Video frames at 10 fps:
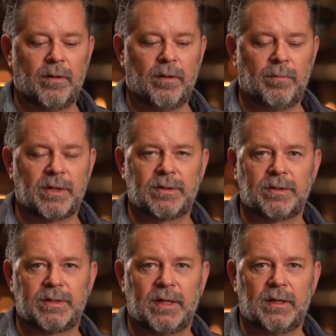the
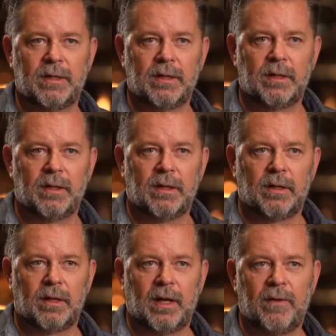muscles that
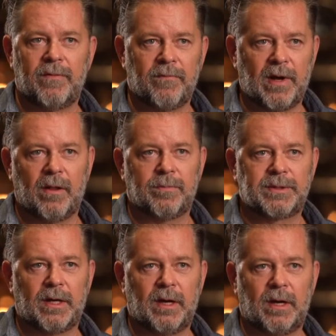have
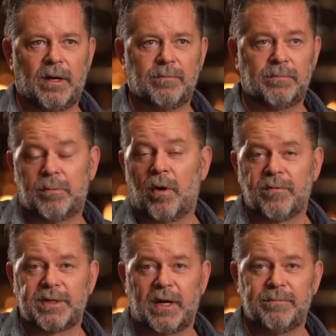developed um,
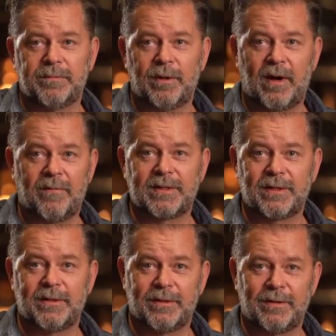over time. You know,
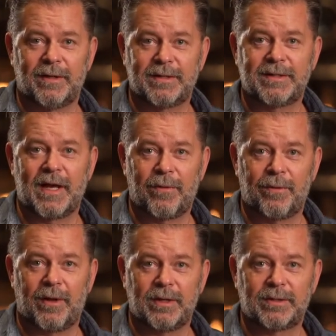obviously they stand on
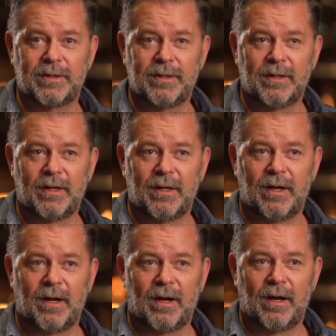their legs.
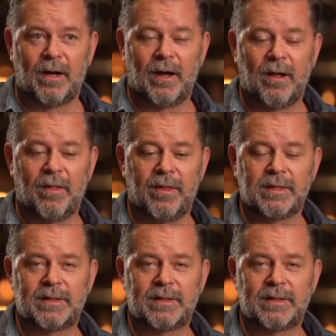This